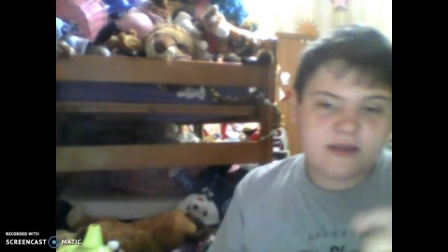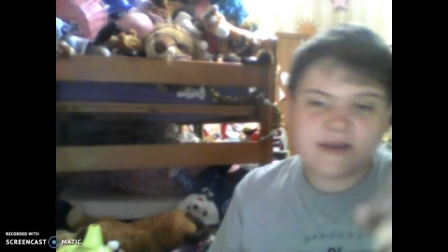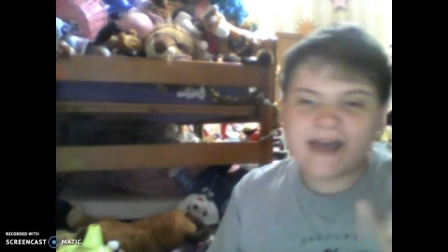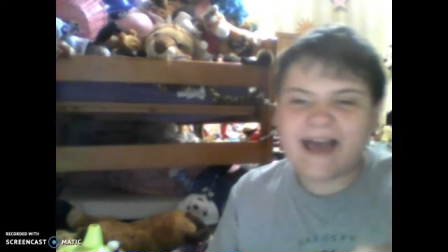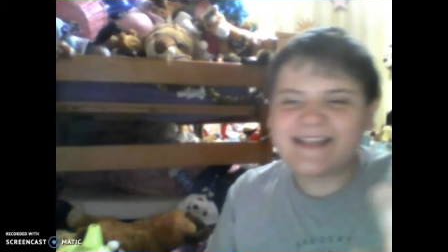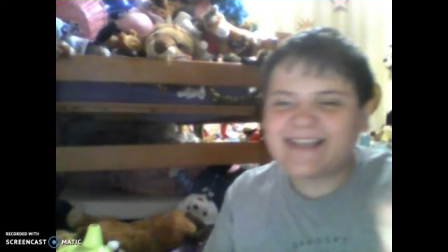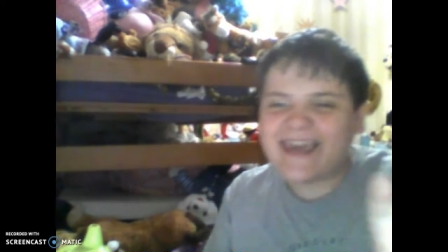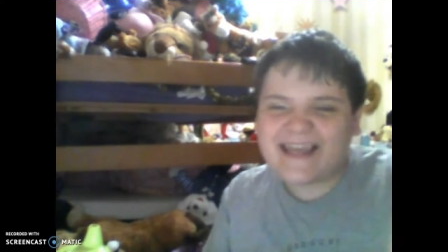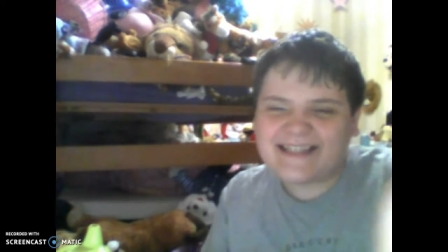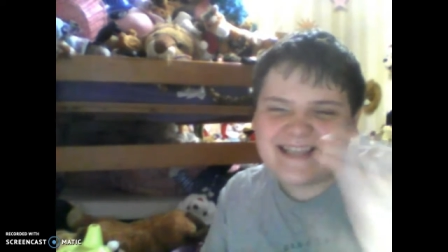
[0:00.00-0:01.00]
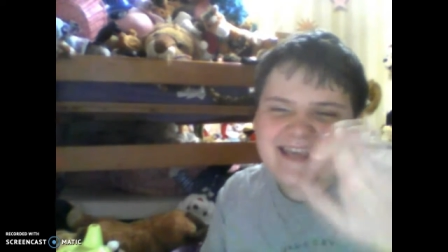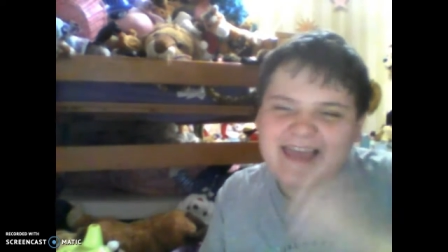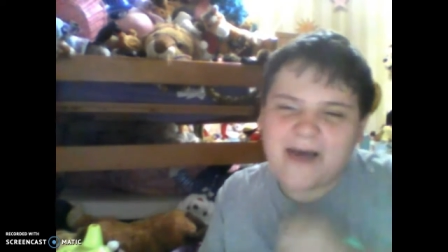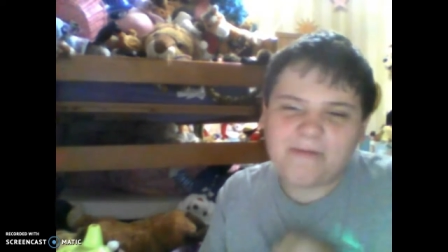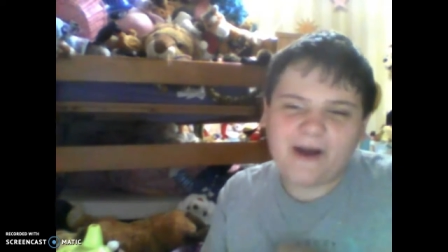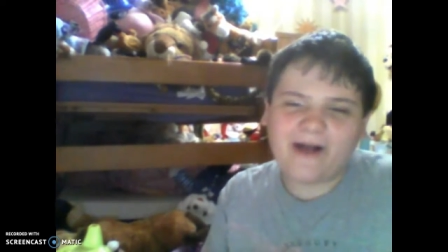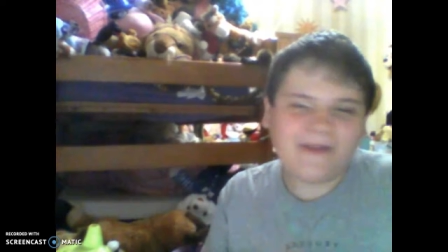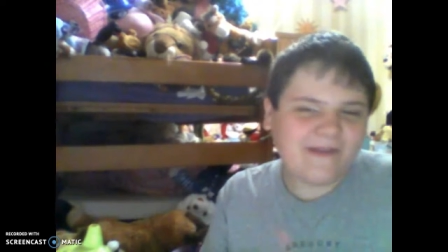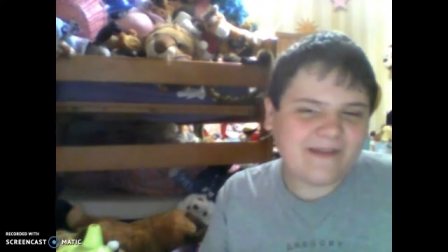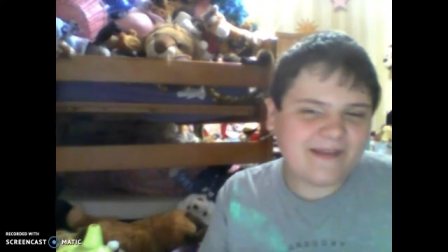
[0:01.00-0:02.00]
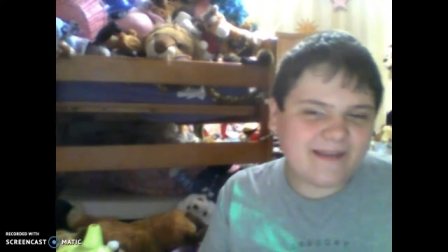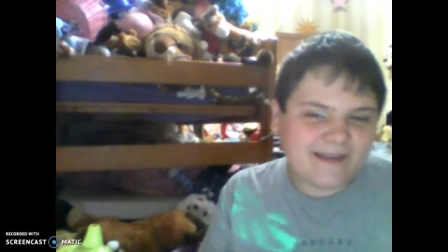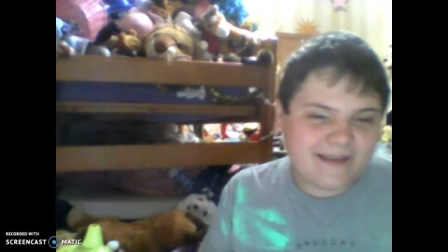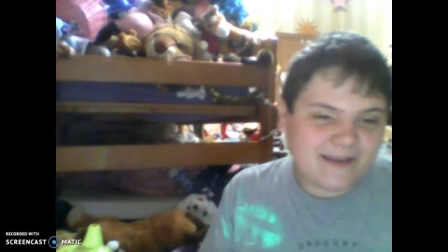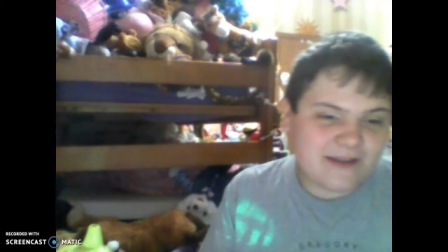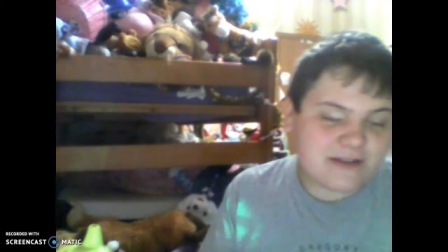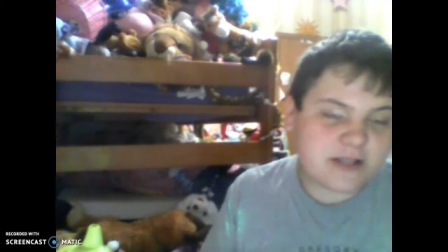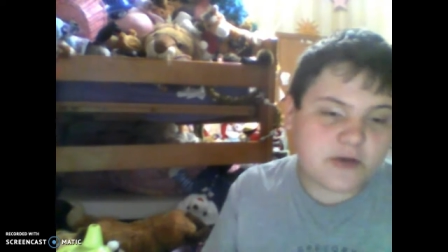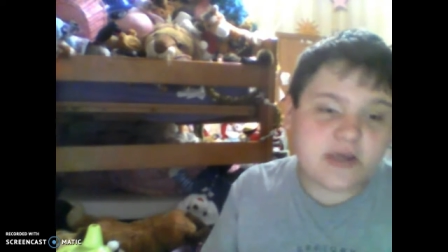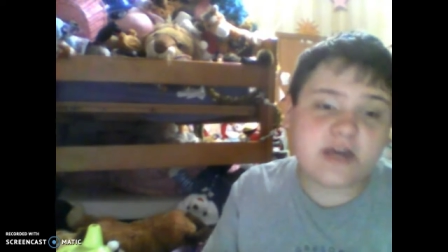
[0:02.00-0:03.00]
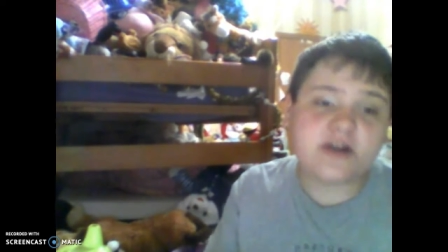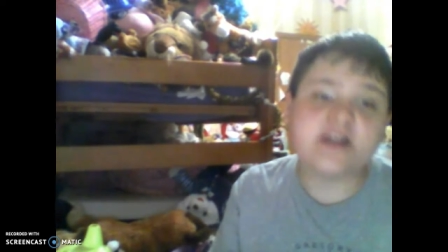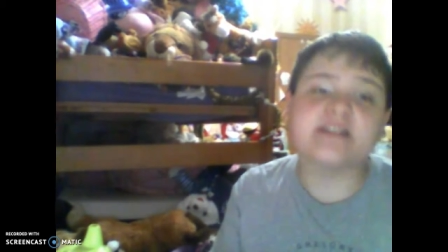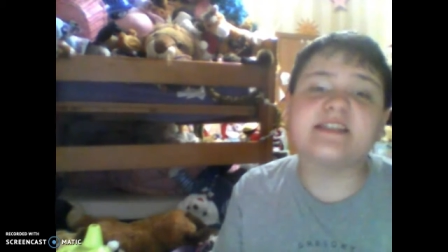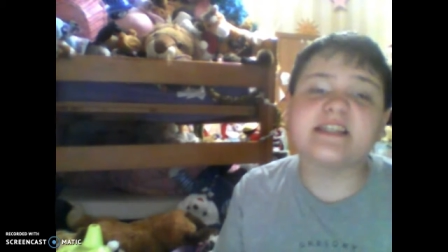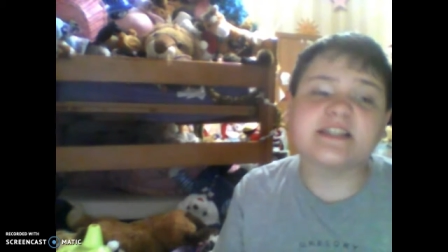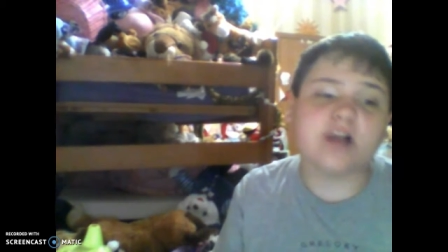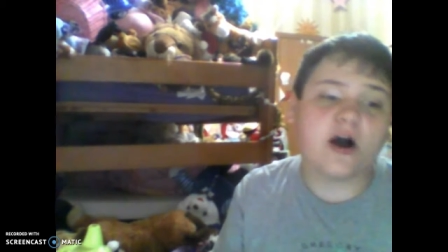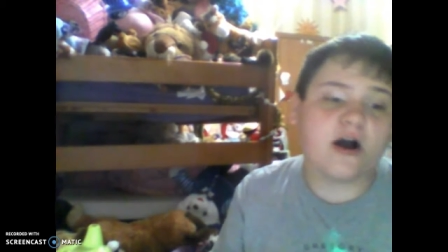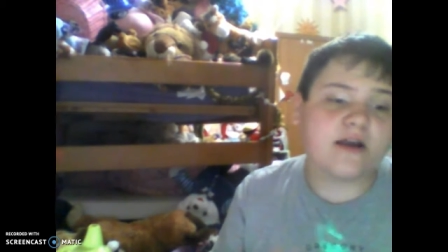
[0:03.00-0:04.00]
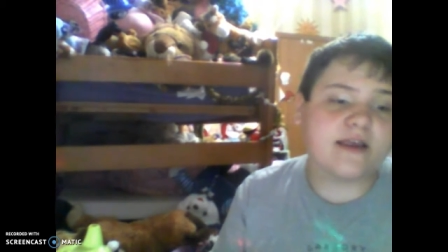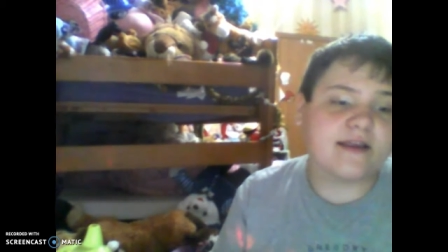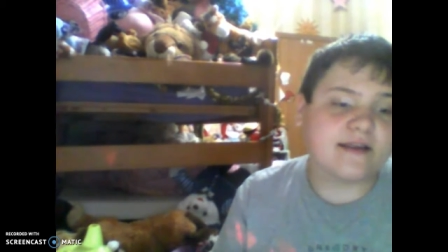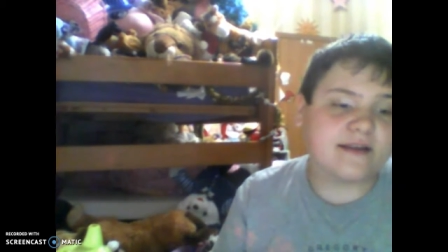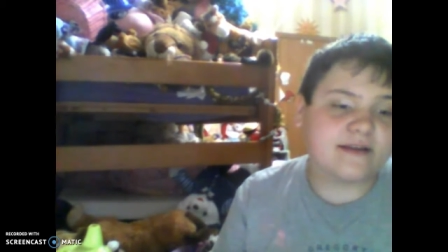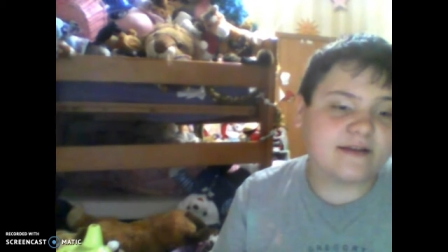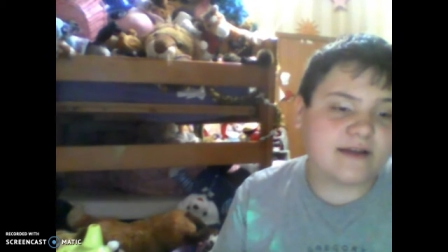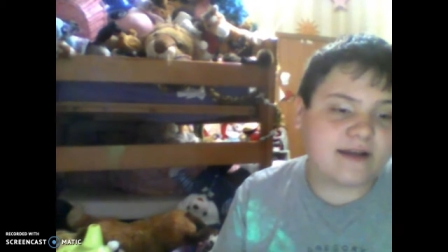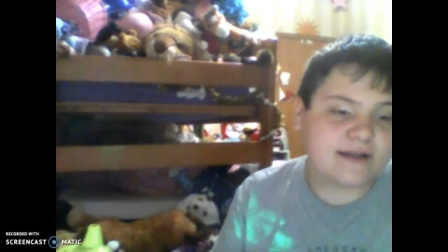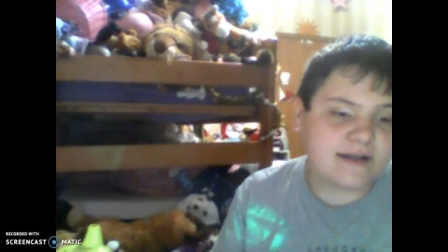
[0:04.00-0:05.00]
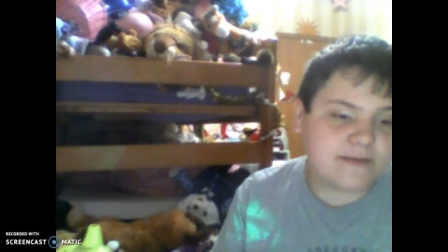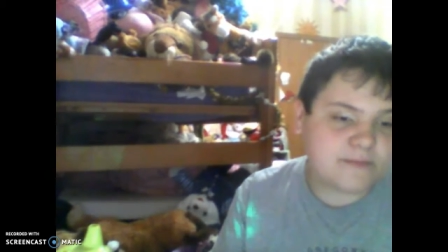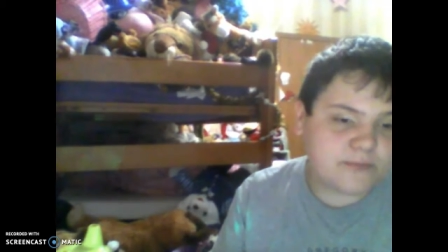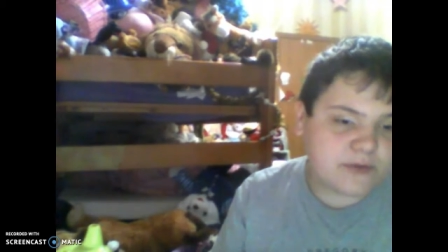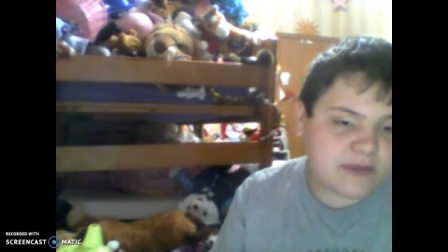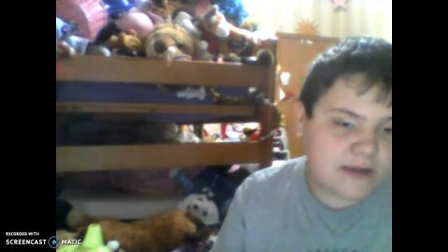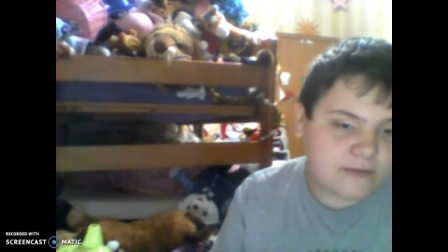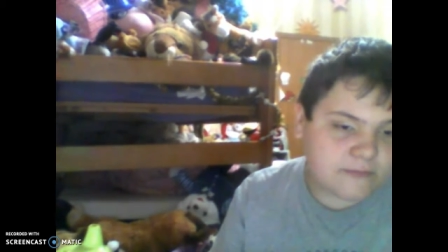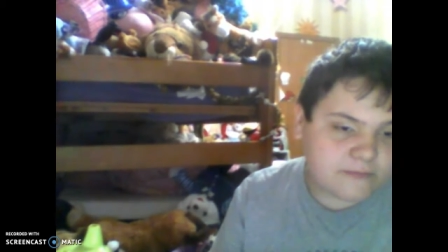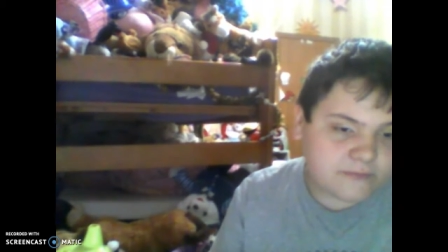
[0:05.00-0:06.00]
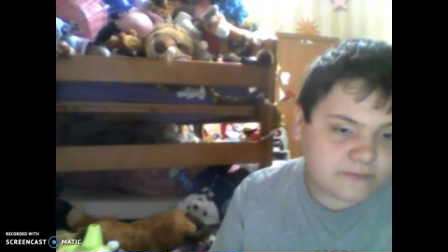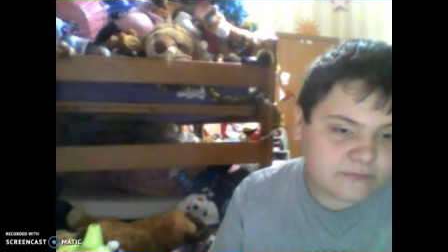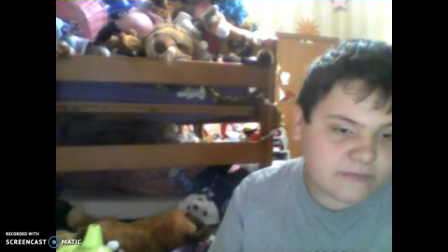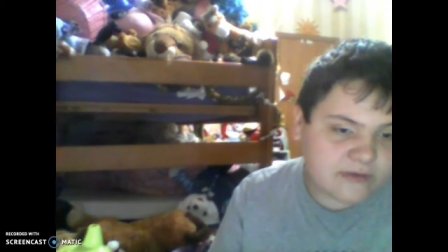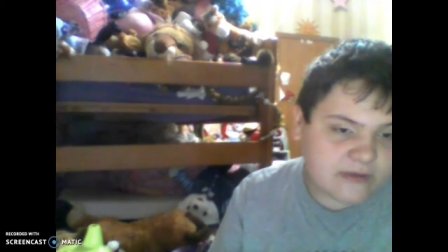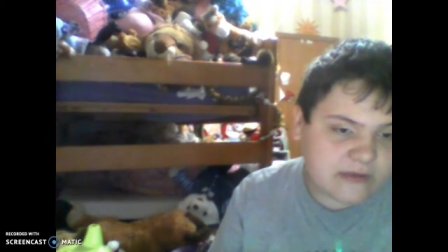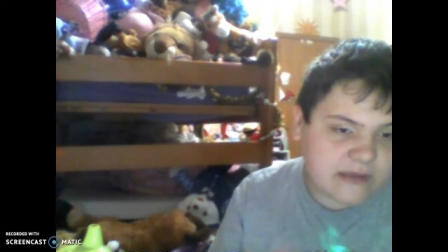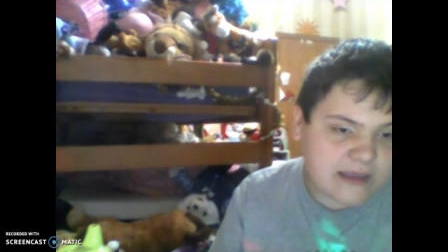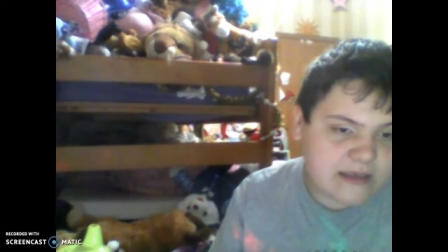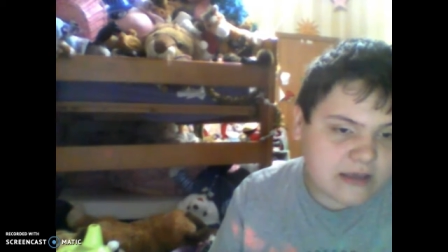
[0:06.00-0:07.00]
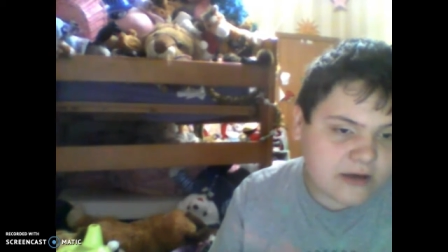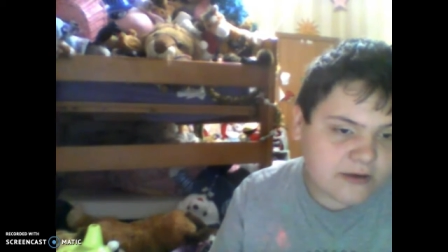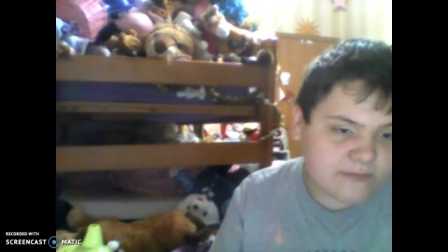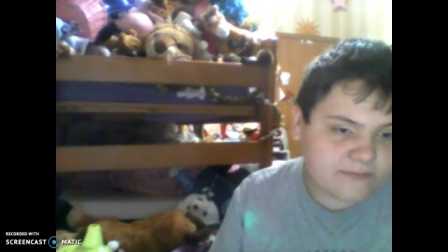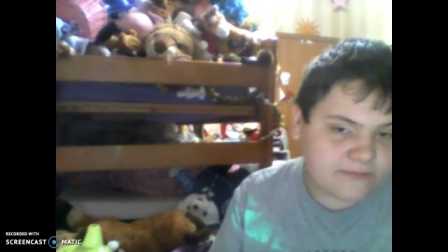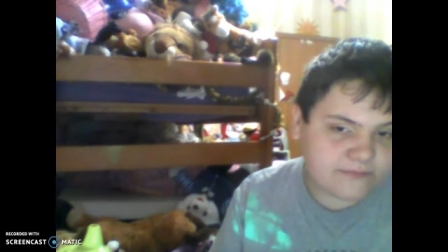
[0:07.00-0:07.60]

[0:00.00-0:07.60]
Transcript: You guys can't see that well. So here is the song. I'm gonna put that thing here.